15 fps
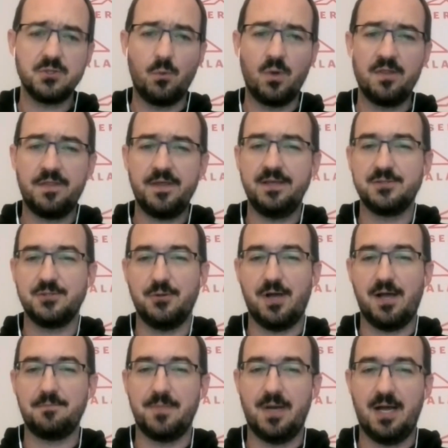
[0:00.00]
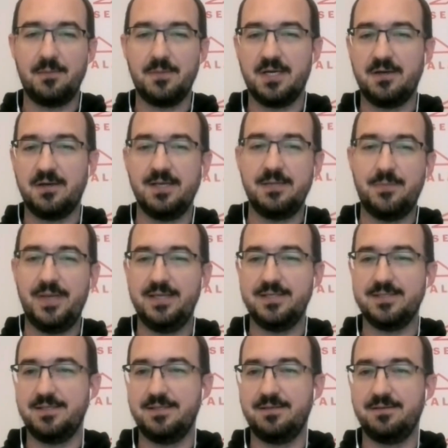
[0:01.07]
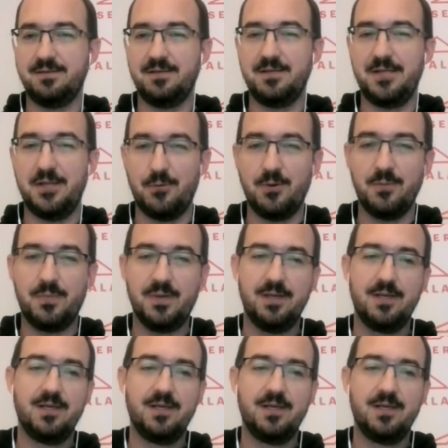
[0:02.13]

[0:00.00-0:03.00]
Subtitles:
So one thing, so I'm currently based in Europe,